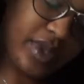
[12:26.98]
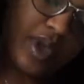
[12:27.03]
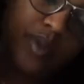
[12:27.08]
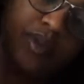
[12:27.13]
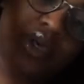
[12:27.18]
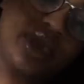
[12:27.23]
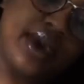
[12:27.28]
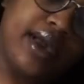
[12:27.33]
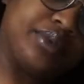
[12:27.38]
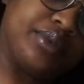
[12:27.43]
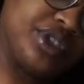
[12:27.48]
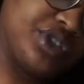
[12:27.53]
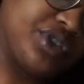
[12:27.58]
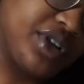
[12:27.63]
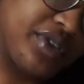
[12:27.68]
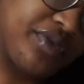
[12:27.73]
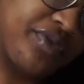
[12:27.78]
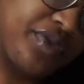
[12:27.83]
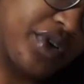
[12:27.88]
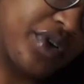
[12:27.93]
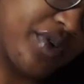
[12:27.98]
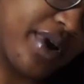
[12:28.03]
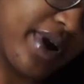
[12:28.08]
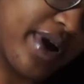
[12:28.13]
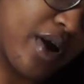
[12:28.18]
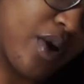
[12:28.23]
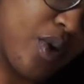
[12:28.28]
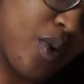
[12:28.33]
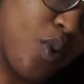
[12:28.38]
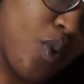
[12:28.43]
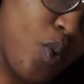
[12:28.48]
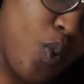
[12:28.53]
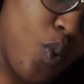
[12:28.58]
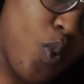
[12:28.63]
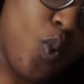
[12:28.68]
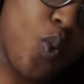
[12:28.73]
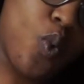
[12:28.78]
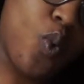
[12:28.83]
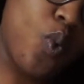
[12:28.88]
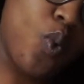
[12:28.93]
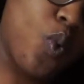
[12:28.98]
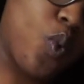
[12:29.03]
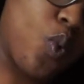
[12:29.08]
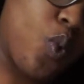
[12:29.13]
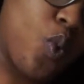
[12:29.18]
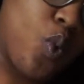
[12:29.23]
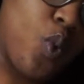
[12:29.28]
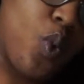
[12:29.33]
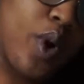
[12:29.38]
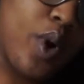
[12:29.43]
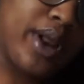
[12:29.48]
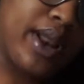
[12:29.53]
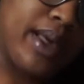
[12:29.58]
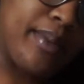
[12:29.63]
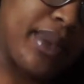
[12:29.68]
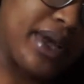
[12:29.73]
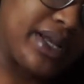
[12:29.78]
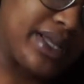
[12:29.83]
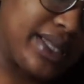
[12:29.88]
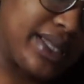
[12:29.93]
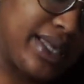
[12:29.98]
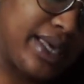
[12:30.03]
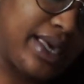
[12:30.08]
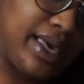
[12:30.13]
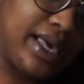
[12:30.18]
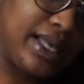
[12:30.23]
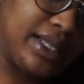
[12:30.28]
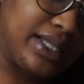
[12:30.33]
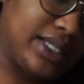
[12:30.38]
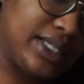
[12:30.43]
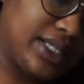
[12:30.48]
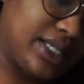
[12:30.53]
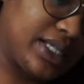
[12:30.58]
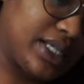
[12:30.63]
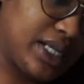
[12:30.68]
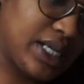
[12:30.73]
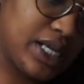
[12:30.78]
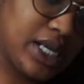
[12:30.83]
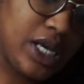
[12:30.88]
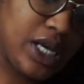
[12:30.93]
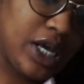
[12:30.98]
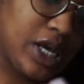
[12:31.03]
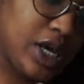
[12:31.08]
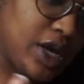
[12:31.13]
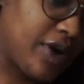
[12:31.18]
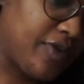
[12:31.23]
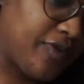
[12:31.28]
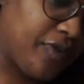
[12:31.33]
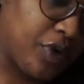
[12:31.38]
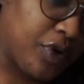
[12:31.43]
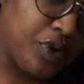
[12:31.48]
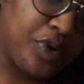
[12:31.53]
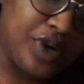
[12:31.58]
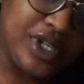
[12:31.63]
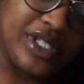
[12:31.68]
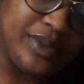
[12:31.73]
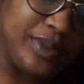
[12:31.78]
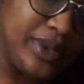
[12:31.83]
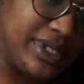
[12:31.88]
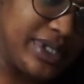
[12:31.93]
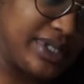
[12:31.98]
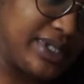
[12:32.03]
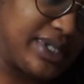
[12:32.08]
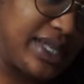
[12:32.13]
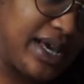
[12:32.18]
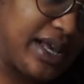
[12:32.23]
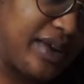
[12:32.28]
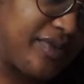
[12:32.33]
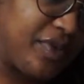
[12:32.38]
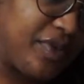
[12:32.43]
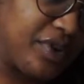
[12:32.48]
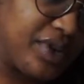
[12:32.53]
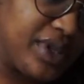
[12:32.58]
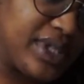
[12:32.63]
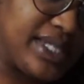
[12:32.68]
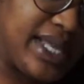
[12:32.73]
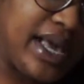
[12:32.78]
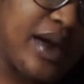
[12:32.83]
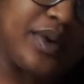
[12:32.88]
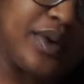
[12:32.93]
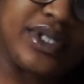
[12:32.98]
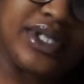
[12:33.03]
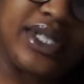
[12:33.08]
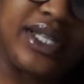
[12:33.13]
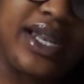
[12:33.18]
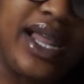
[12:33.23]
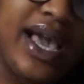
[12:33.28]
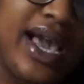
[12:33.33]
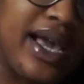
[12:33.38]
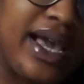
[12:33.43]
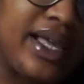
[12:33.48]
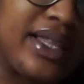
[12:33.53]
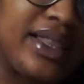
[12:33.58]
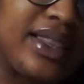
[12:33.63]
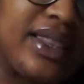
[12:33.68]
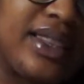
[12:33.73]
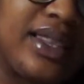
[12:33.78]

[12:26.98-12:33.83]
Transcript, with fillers: But yeah, I'm just trying to figure out what I'm about to get for Christmas. I gotta figure this out. It's the 9th.